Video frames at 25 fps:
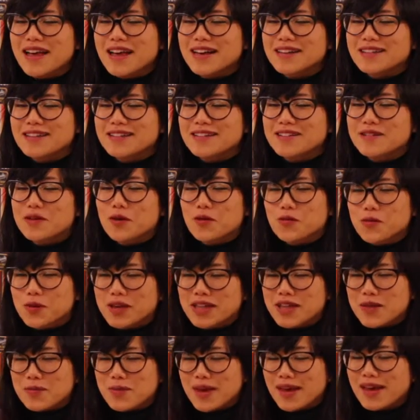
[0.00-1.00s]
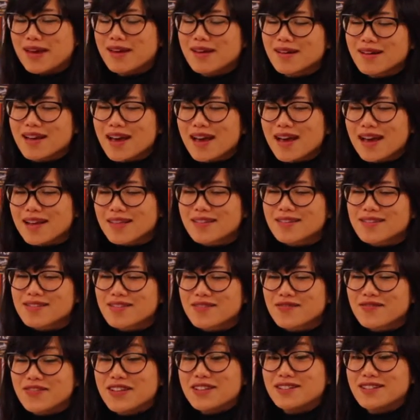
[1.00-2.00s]
and not really being
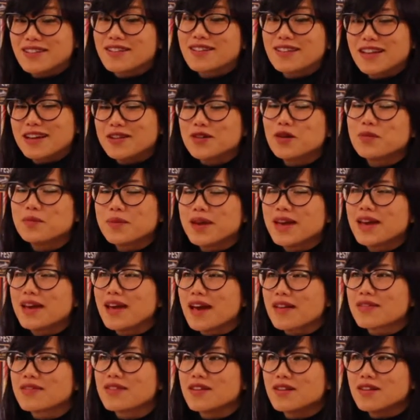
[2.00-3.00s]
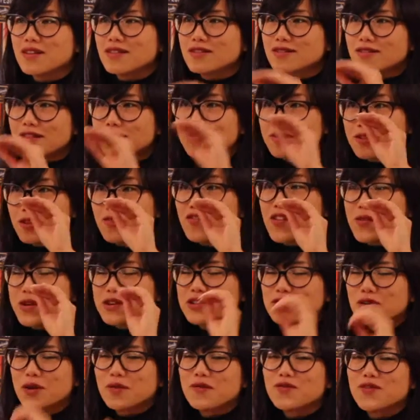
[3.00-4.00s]
at, physically not being at the
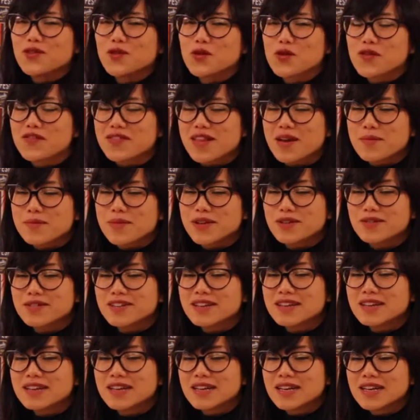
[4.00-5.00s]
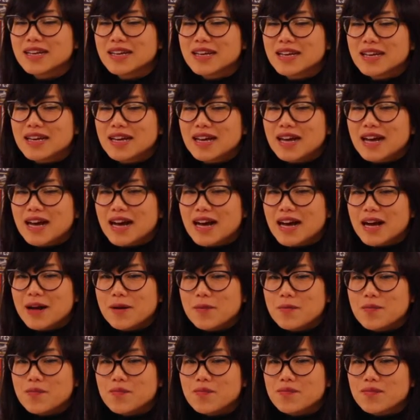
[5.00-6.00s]
very top floor of that building.
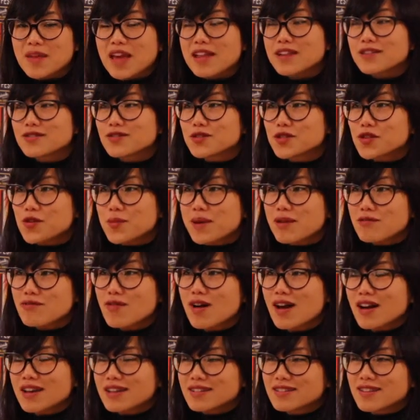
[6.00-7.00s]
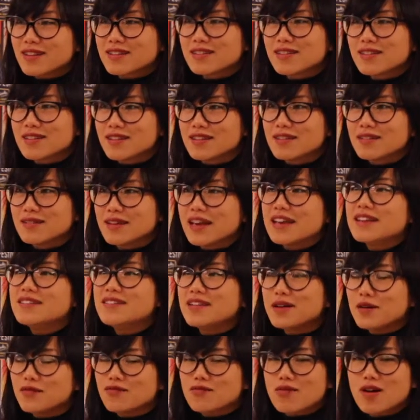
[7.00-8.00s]
Mm. And it's also about rice, like the
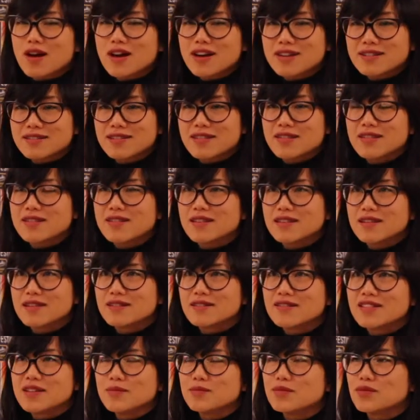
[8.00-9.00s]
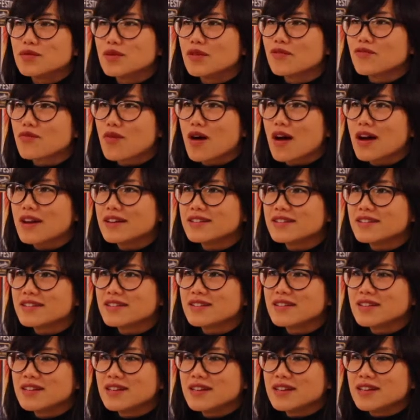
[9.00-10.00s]
eating of rice and the symbol of
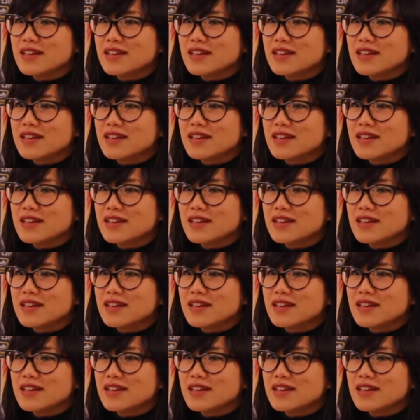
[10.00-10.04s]
rice